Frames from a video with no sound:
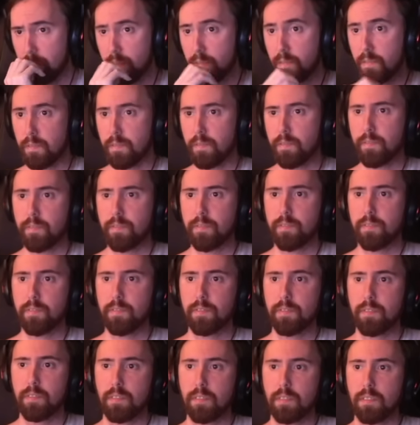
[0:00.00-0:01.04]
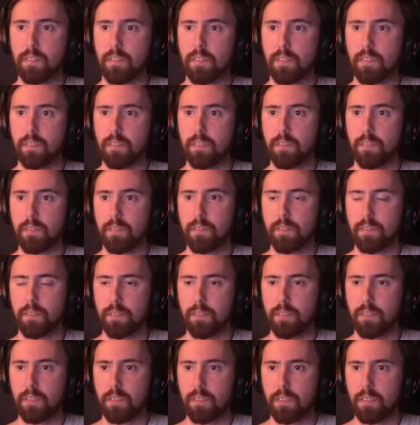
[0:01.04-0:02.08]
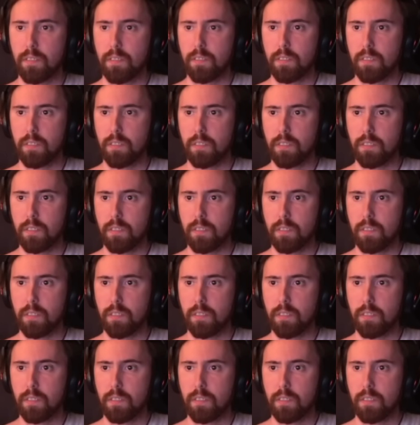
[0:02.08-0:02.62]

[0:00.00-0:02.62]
(not speaking)